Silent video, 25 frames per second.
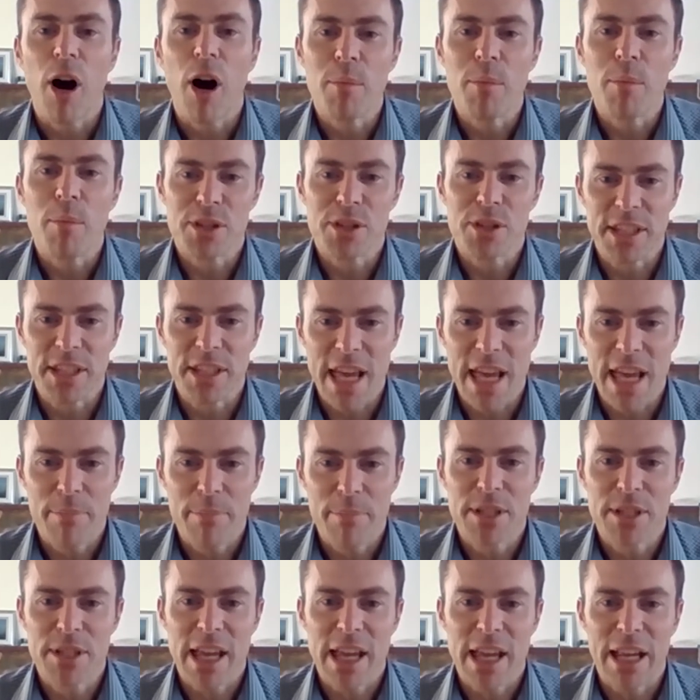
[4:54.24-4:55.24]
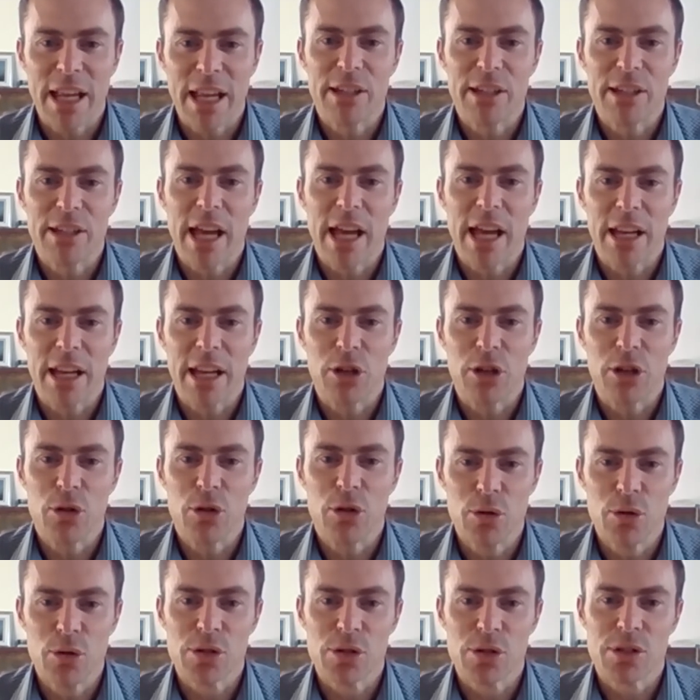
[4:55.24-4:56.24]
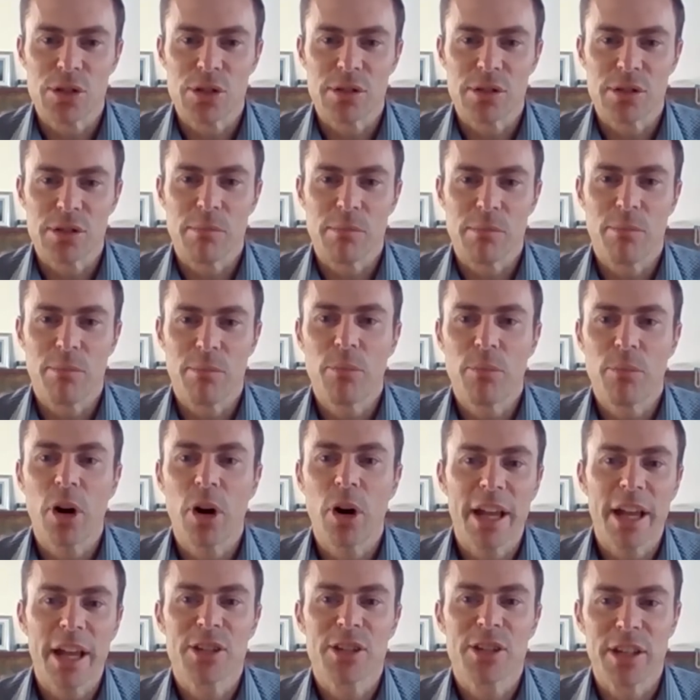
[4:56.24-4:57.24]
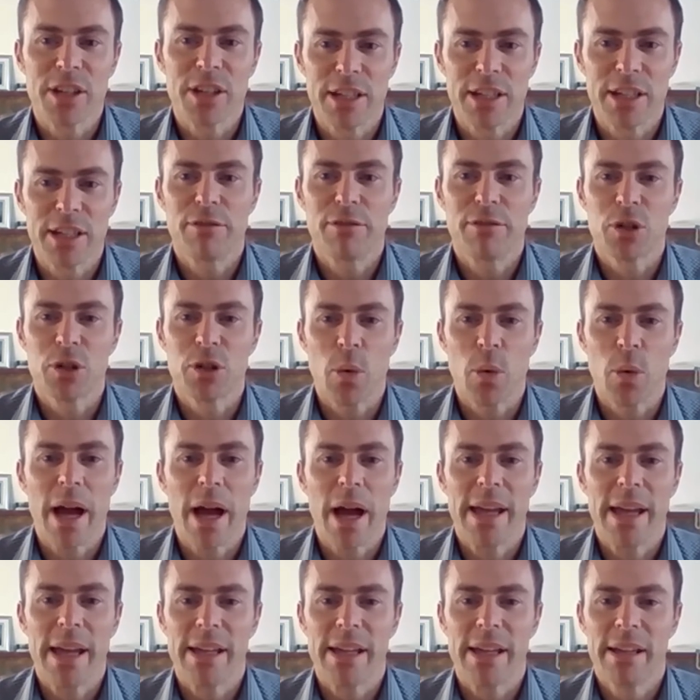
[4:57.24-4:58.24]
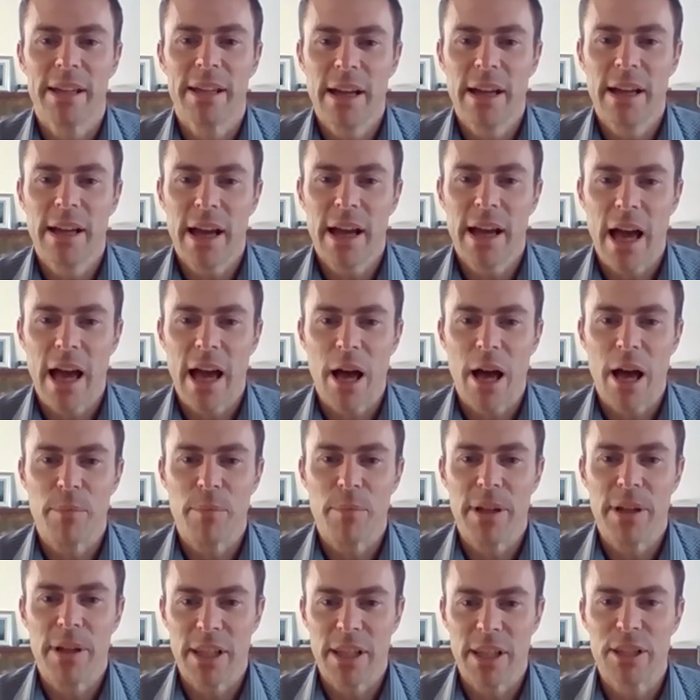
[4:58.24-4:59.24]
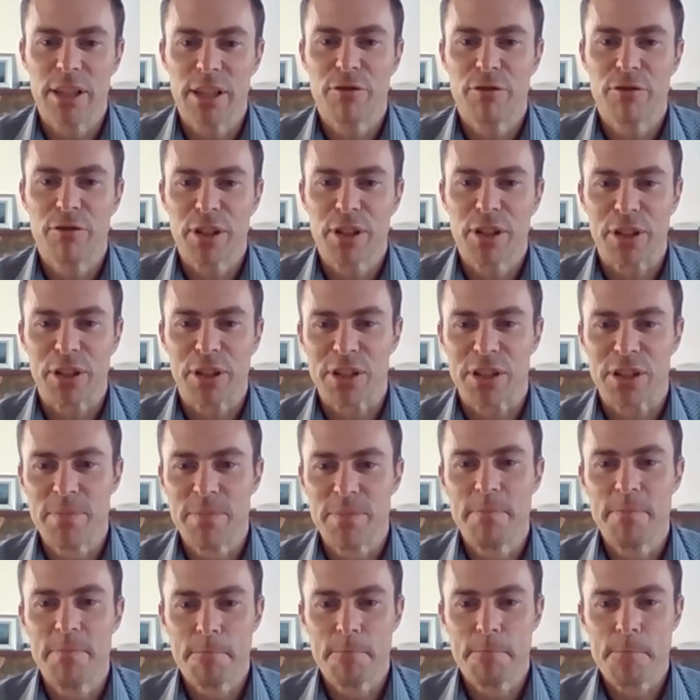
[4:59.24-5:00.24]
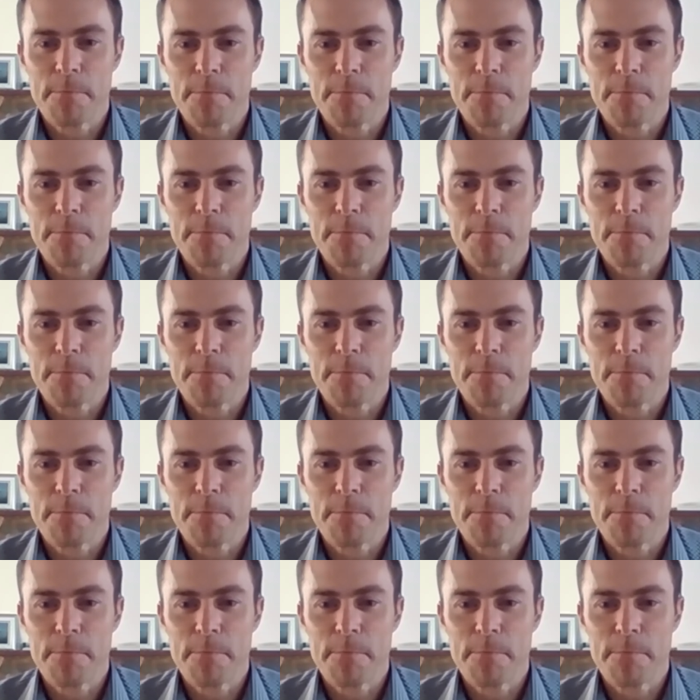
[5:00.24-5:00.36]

farmers adapt and use products in a different way in the field.